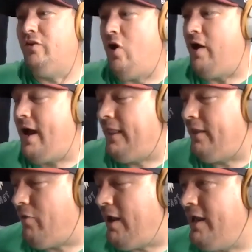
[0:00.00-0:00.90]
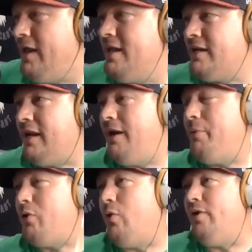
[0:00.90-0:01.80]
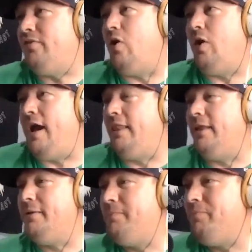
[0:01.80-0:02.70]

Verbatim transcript: Long Island, right? Kerry McCoy's Long Island.